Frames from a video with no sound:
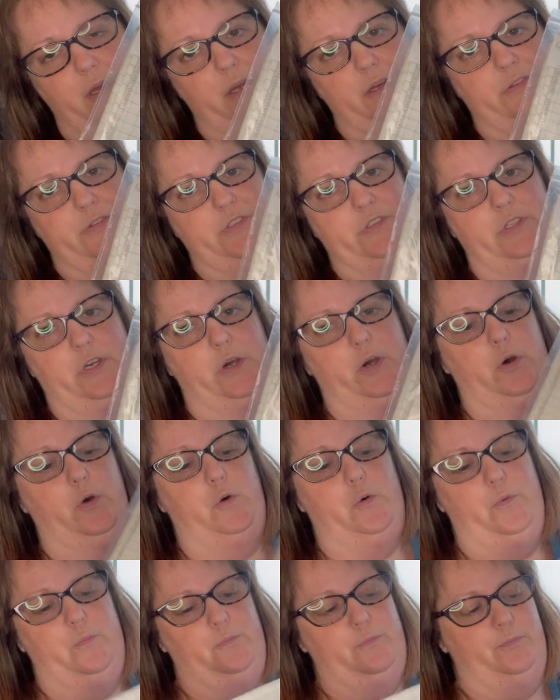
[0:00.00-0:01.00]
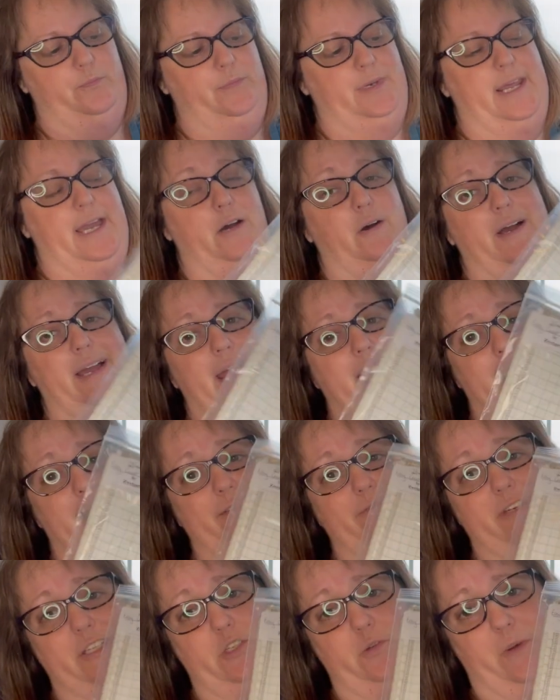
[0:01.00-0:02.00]
So now I
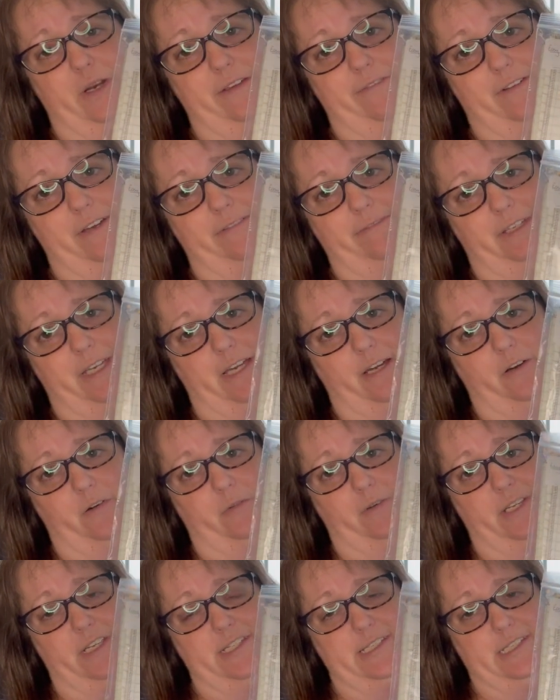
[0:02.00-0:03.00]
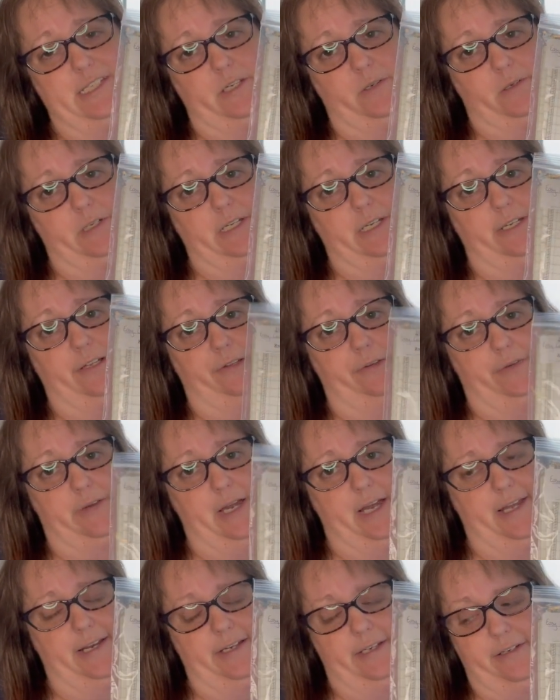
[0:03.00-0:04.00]
have a 25 count Easy Grid
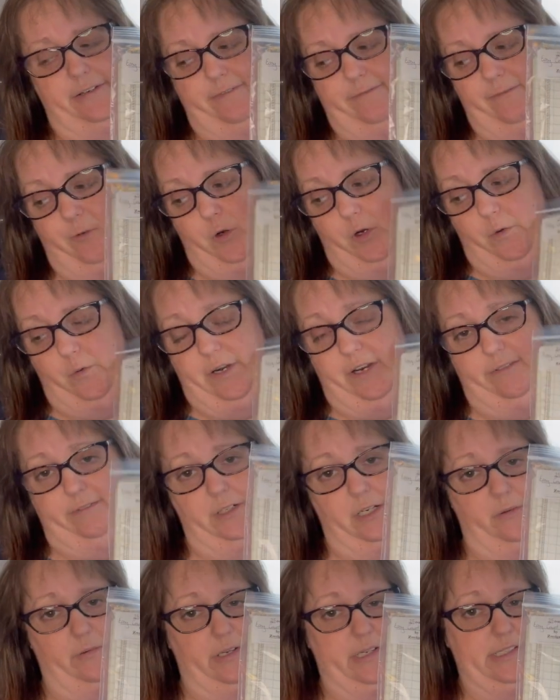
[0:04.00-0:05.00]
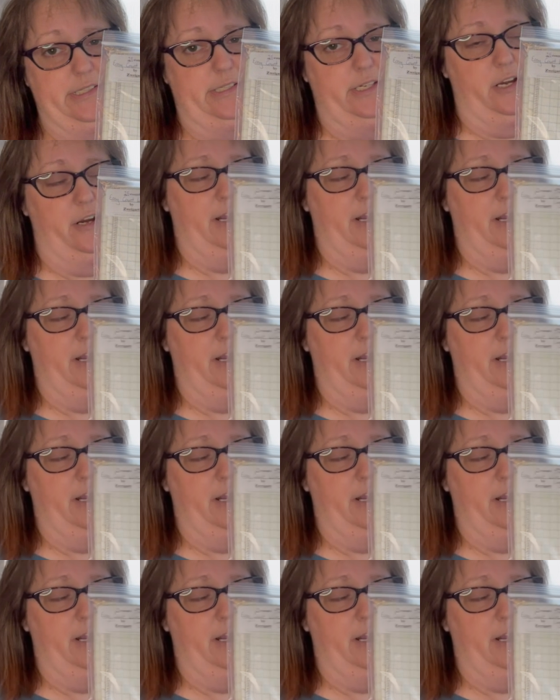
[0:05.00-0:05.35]
Lugana for whenever I want to start